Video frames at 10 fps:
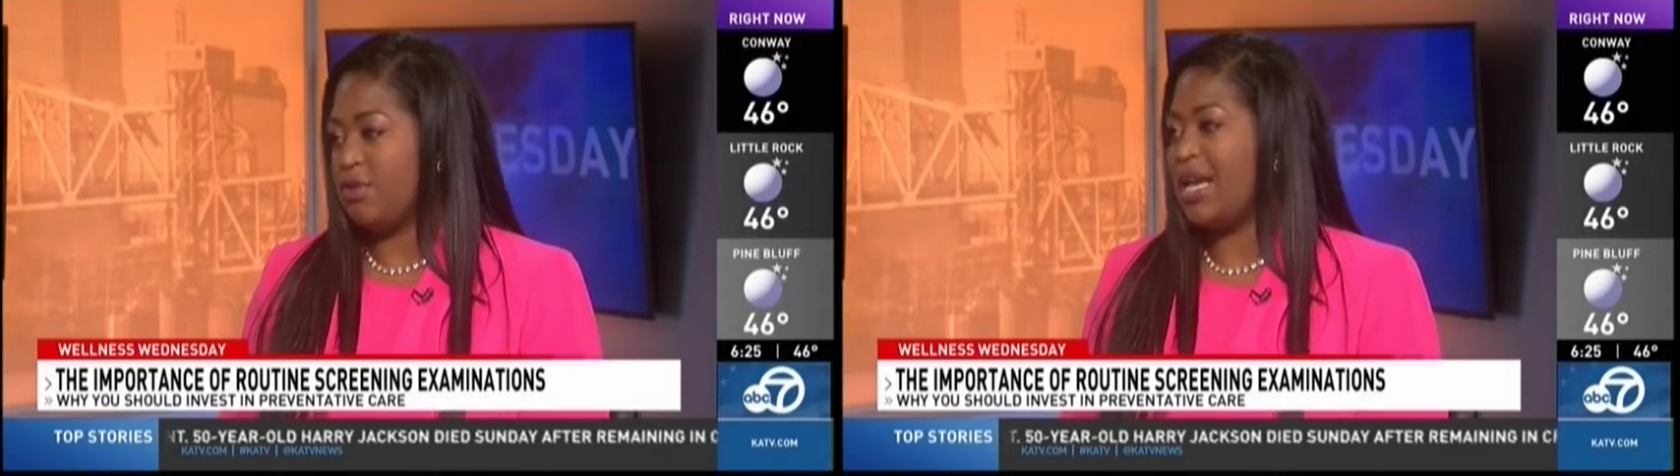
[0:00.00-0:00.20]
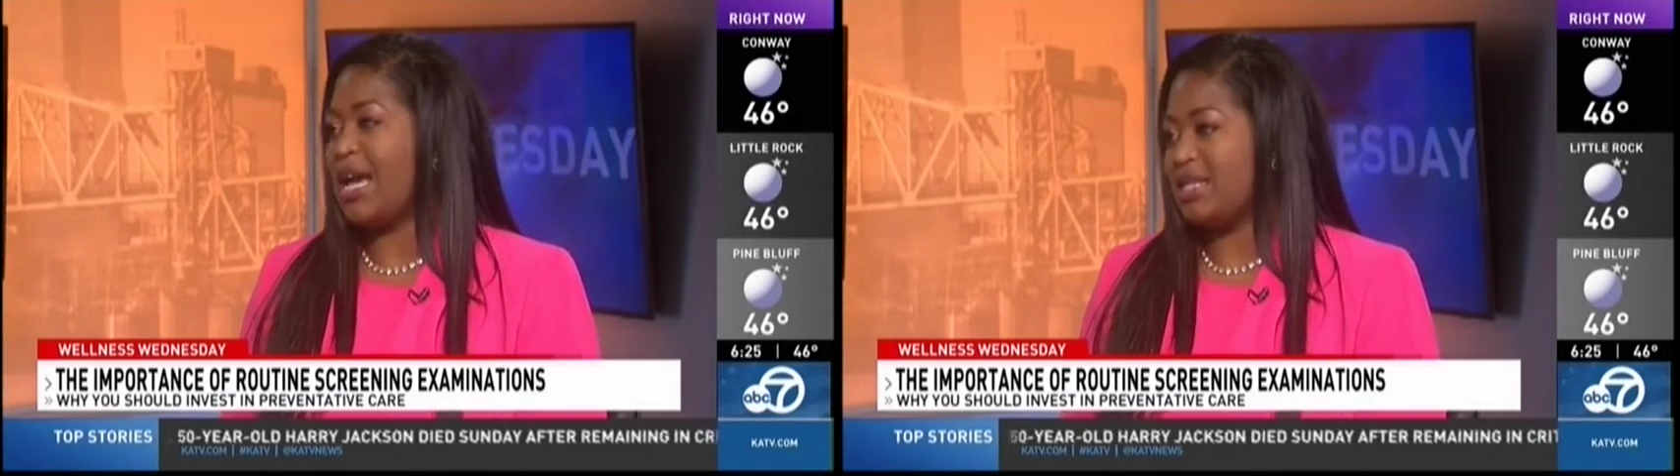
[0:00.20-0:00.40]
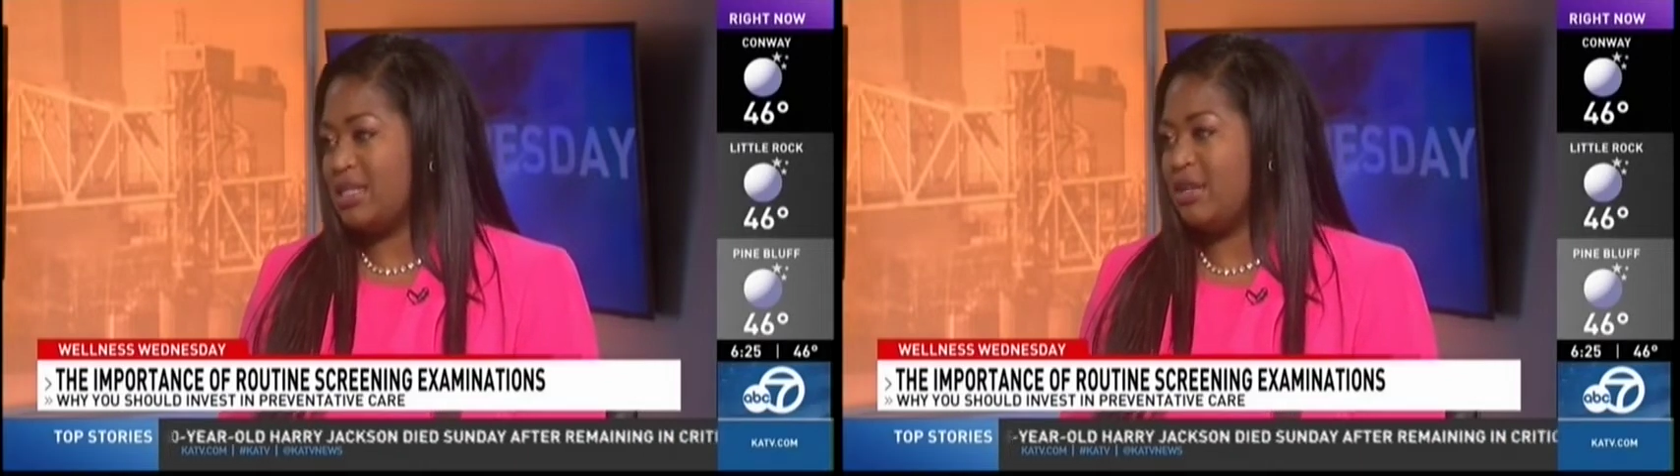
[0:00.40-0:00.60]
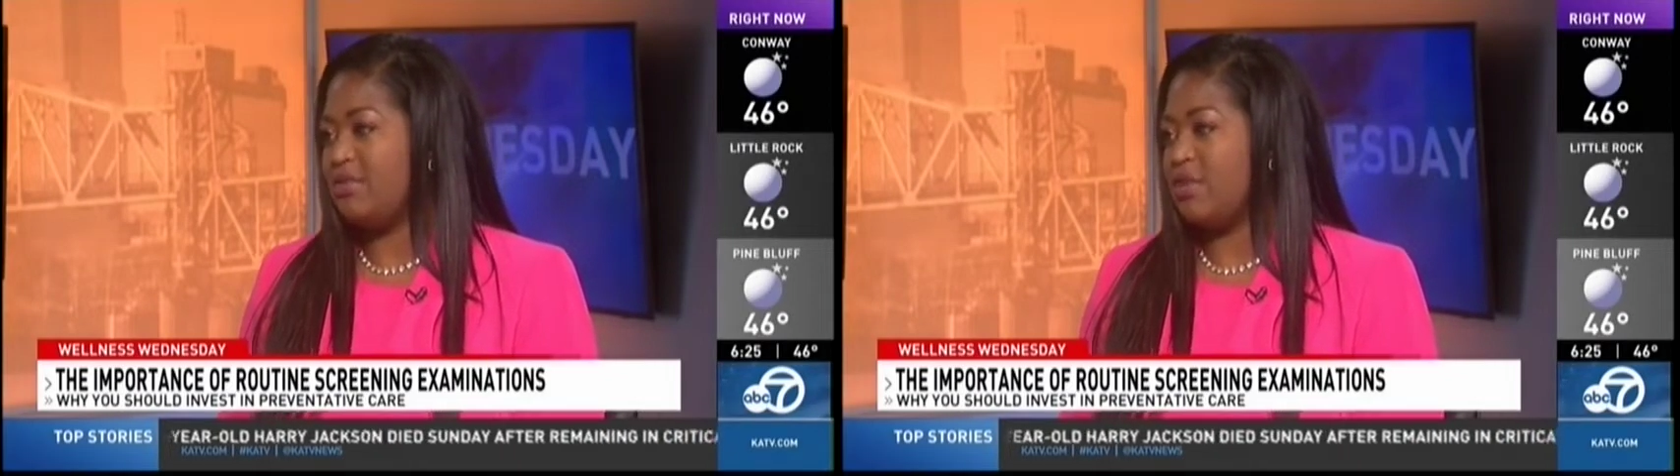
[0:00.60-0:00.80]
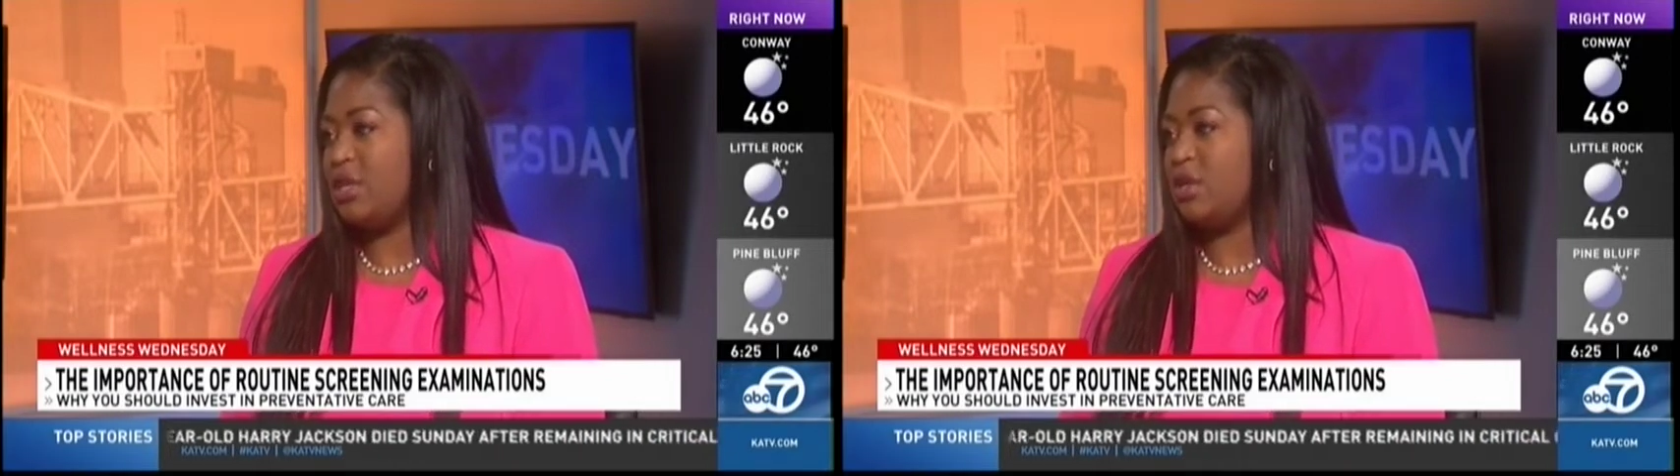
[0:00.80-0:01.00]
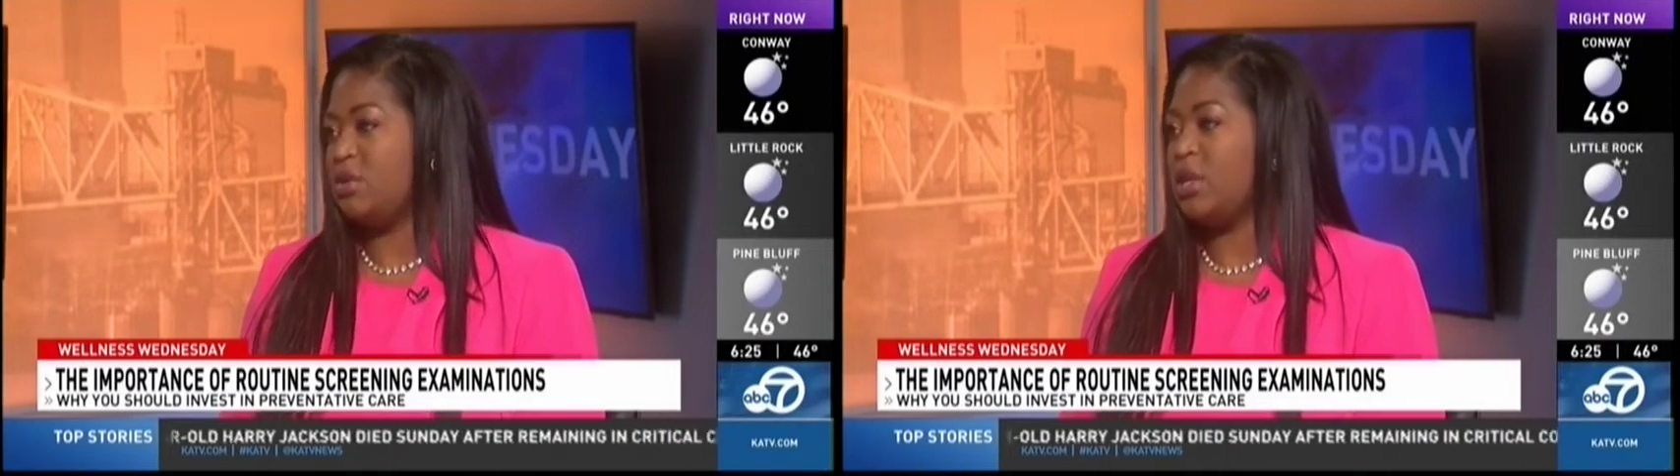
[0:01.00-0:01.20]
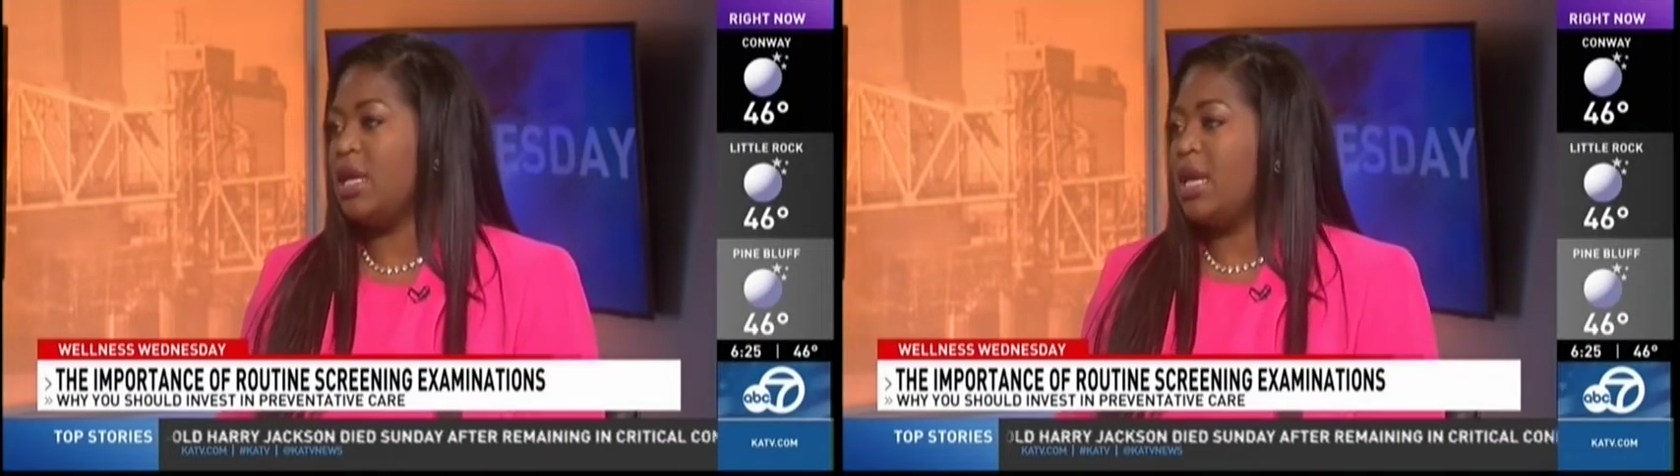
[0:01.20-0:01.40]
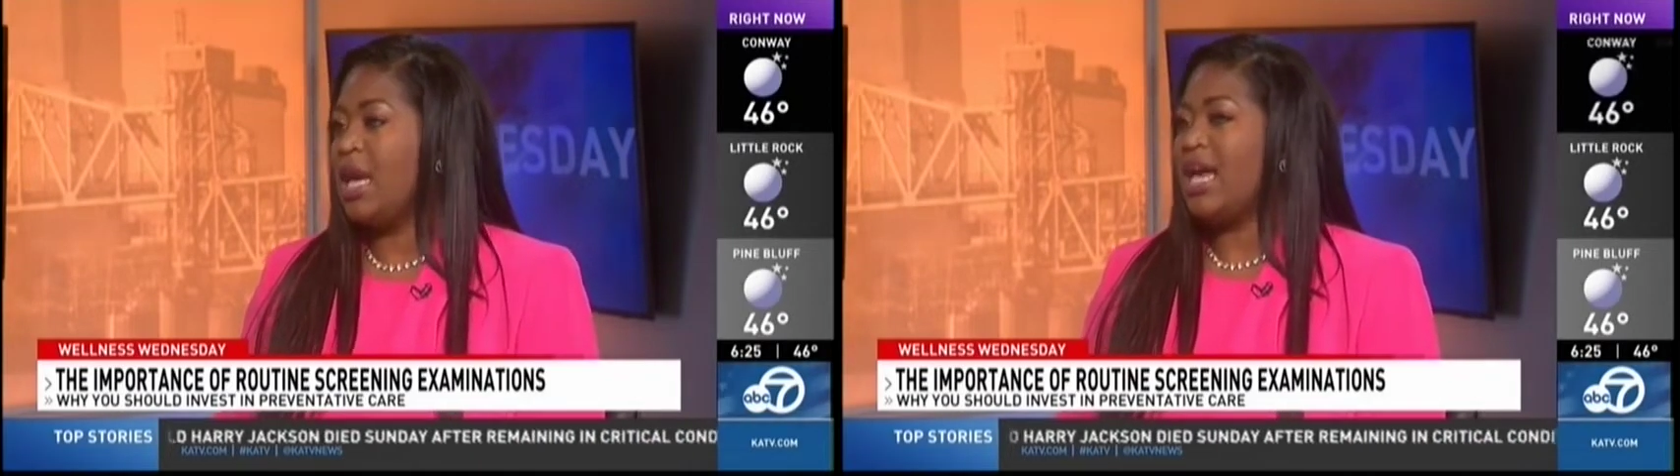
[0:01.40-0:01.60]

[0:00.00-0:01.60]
reactive. You know, right?